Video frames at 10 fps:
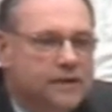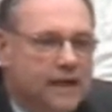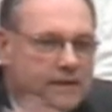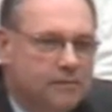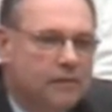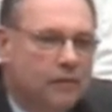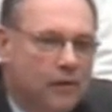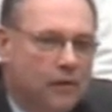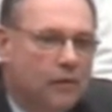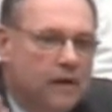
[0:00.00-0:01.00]
sets
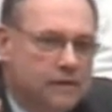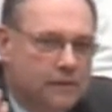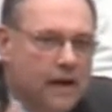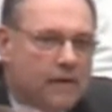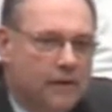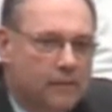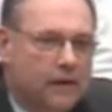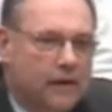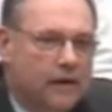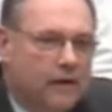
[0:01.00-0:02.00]
before the ones we have up
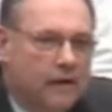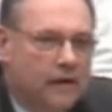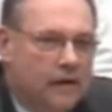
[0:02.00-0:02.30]
here,